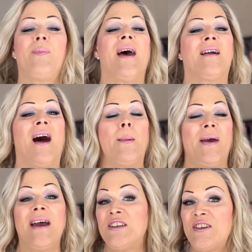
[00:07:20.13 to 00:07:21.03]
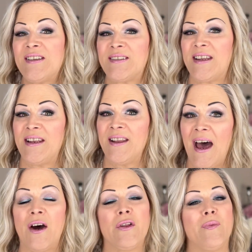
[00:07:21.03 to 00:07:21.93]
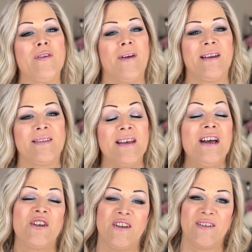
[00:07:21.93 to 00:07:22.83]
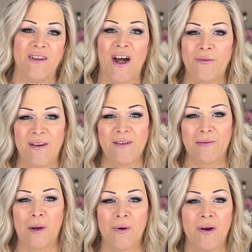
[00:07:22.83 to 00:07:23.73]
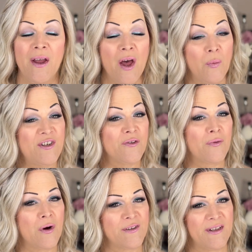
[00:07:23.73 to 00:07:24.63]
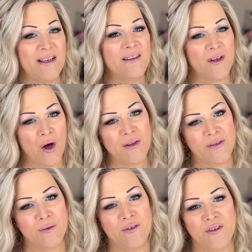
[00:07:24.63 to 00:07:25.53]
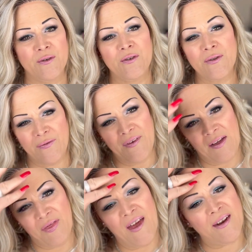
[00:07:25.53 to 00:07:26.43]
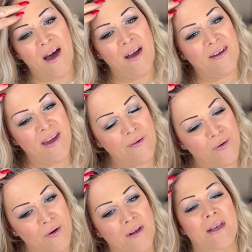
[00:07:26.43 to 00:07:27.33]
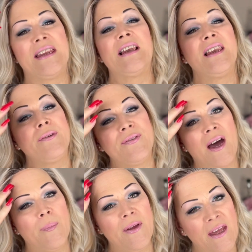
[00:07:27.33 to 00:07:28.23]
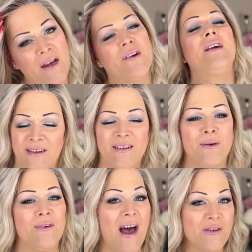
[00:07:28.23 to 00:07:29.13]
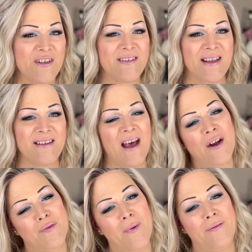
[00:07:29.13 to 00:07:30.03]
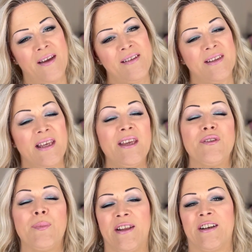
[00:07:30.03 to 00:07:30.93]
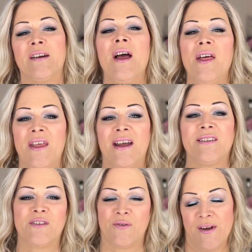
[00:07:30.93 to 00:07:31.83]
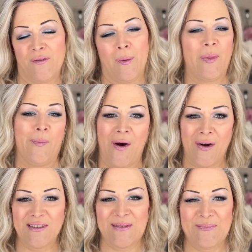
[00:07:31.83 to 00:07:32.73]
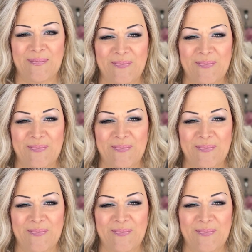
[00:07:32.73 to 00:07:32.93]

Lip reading: back up, and she stayed out of my face. She's not a face flopper, which of course is also due to the fact that I gave her a little lift up here. So now she stays out of my face even better than straight from the box.